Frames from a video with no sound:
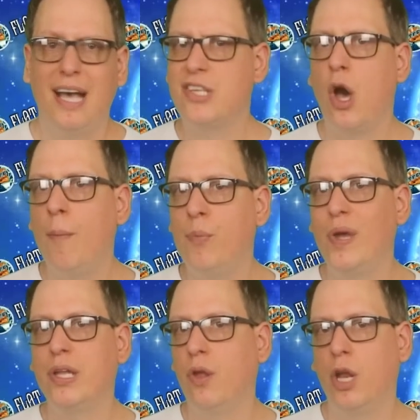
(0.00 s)
as a
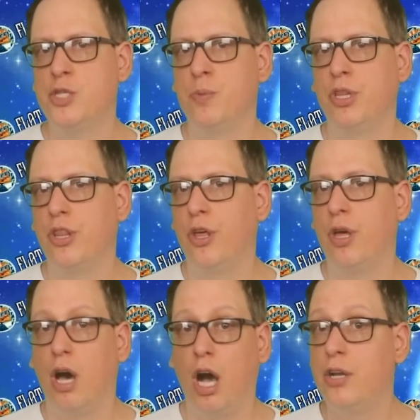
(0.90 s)
humble acknowledgement
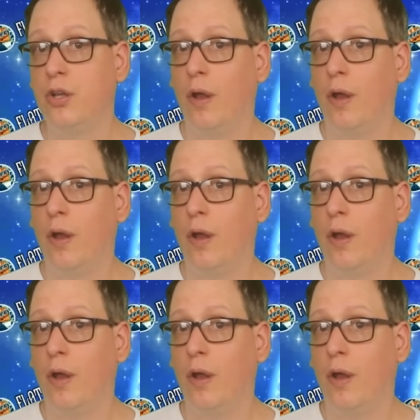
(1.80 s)
that our